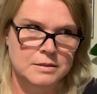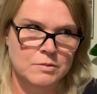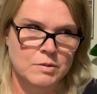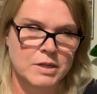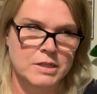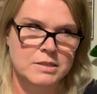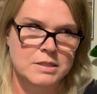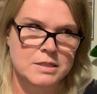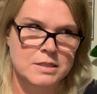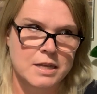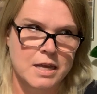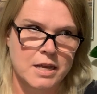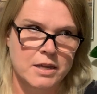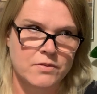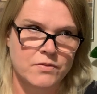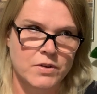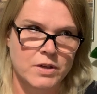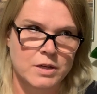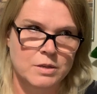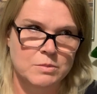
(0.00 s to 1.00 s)
What else is high
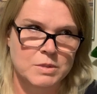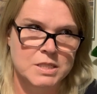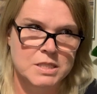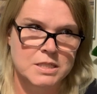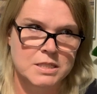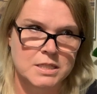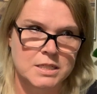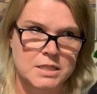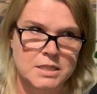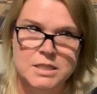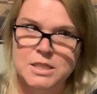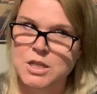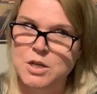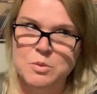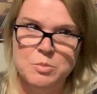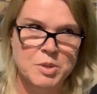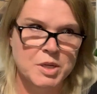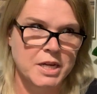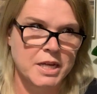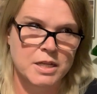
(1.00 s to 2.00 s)
in vitamin C?
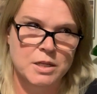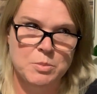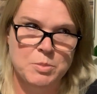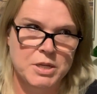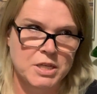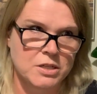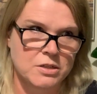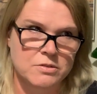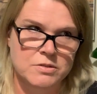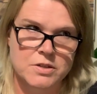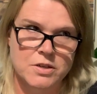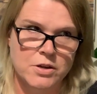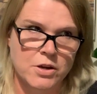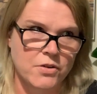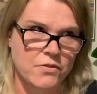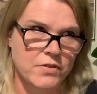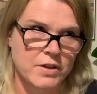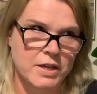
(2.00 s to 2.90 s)
Don't put jalapenos on your